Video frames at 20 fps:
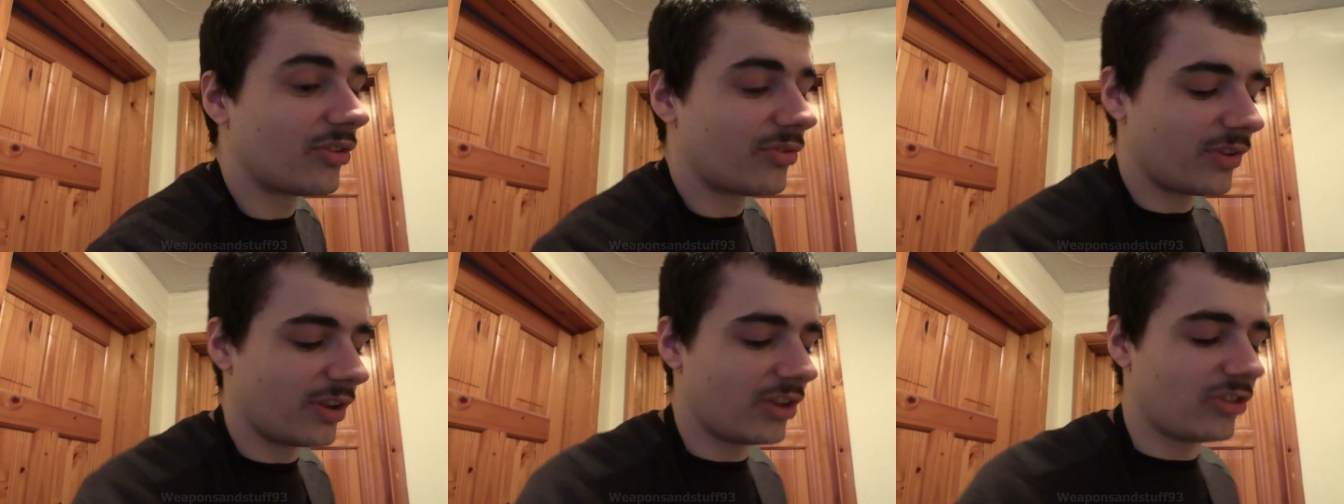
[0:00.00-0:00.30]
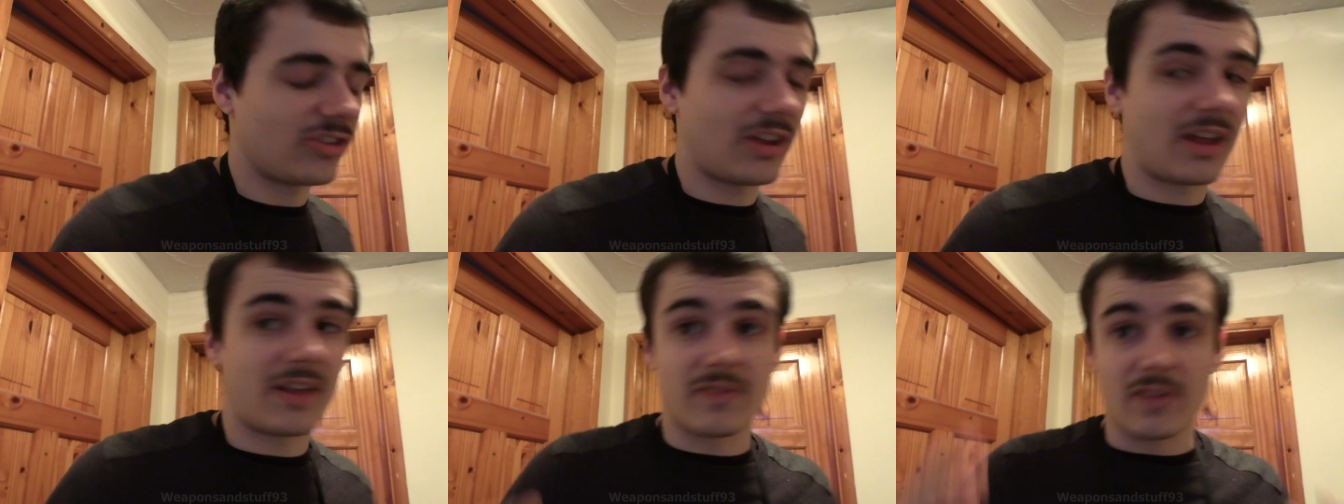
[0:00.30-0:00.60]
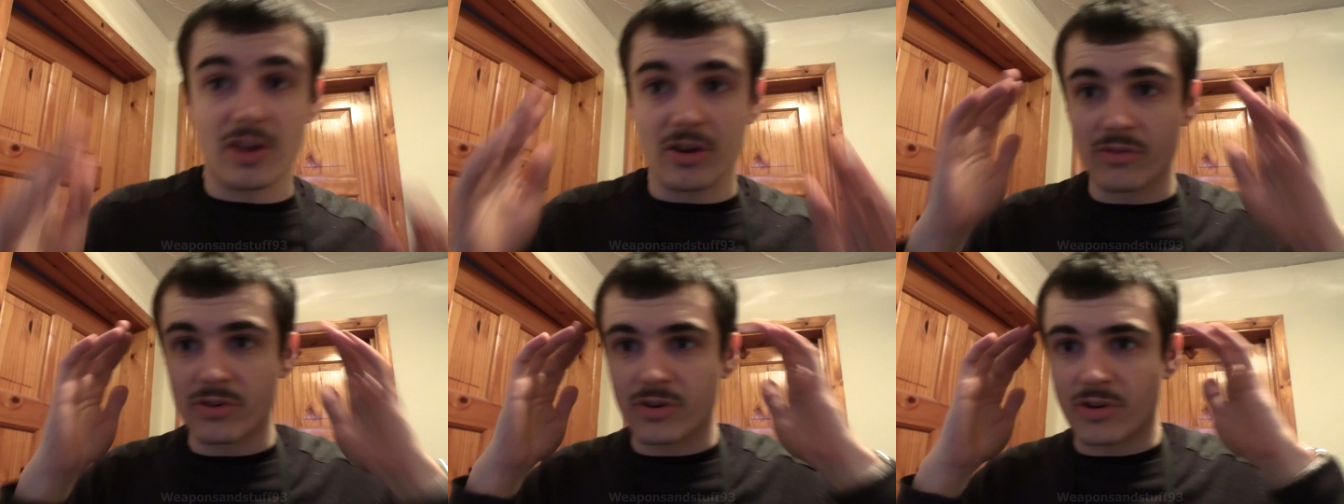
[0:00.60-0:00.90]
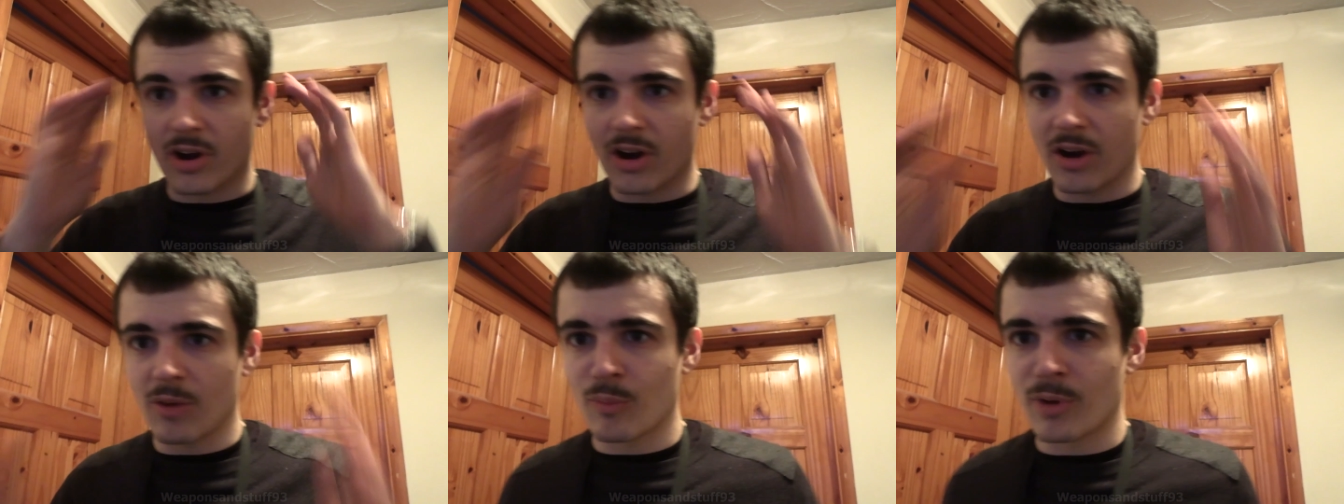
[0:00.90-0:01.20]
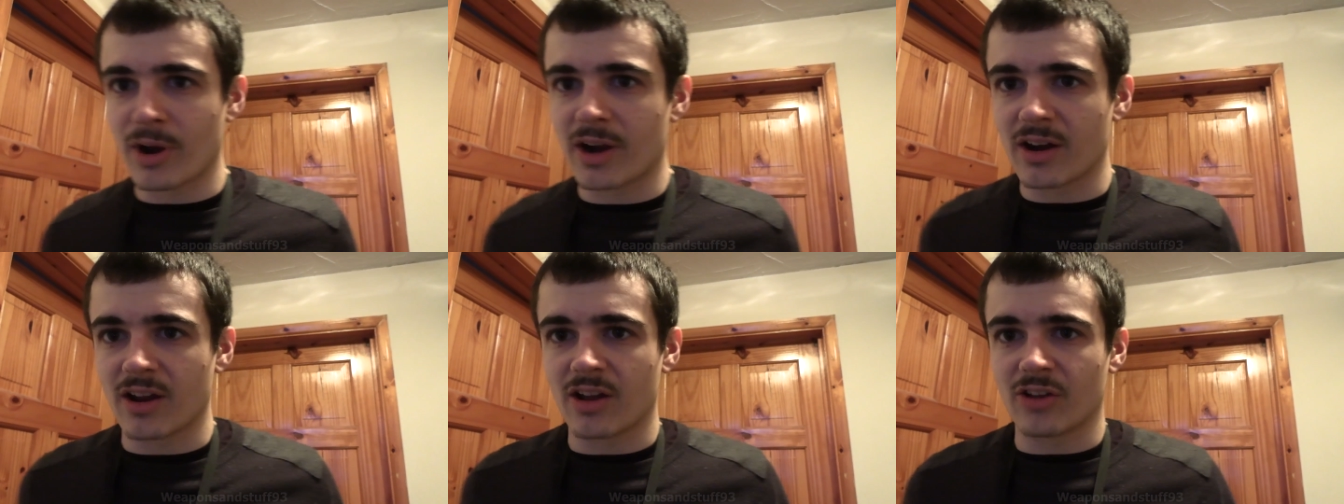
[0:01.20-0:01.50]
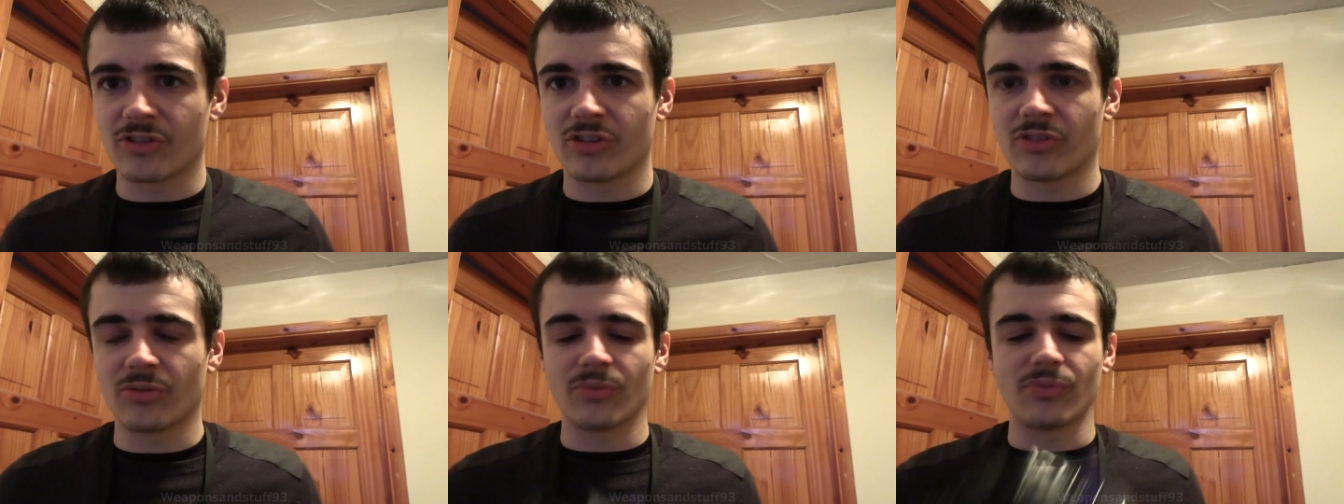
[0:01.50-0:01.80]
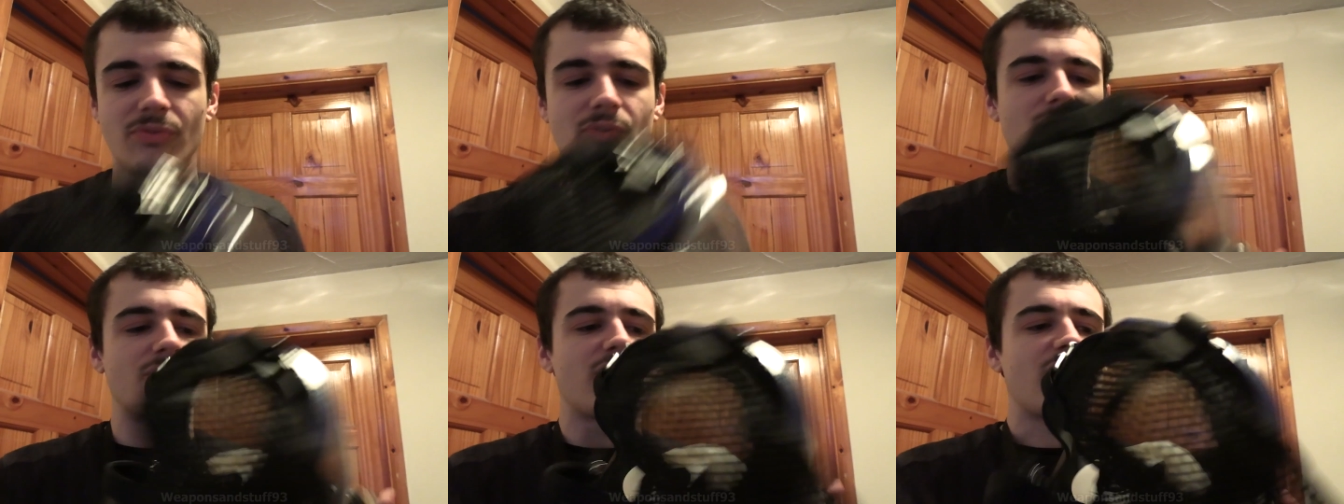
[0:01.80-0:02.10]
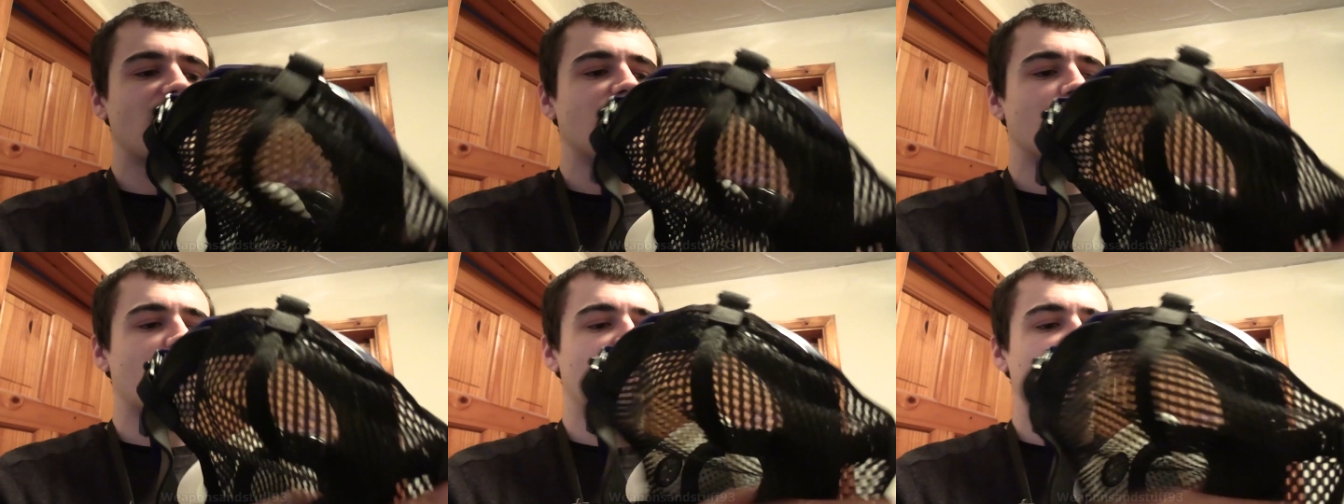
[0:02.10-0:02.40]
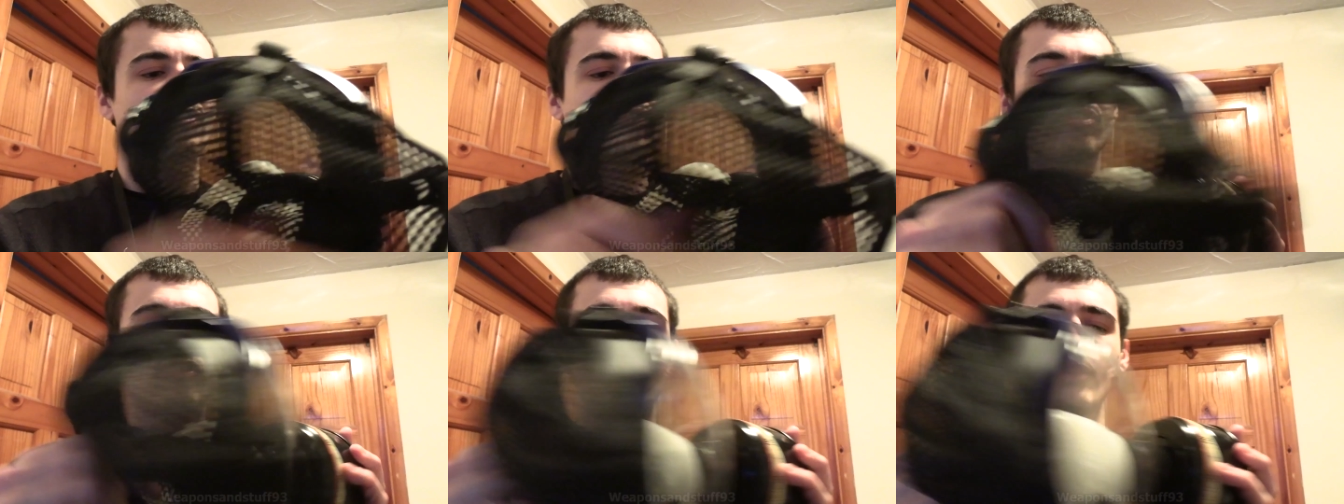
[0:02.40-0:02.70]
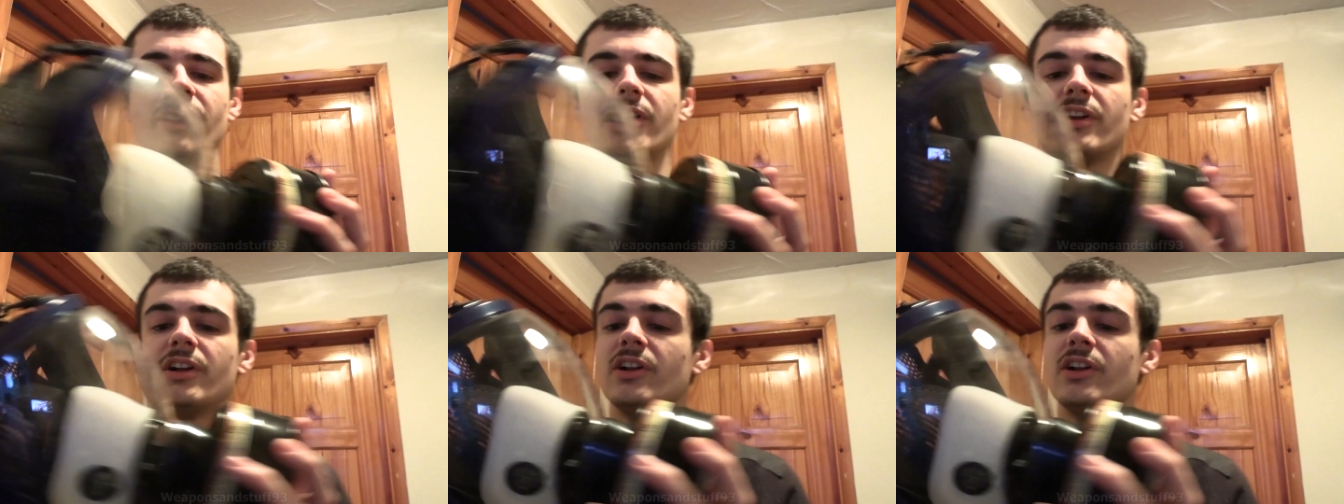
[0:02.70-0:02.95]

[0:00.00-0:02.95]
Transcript: off of this, and no, you can't wear glasses with full face masks.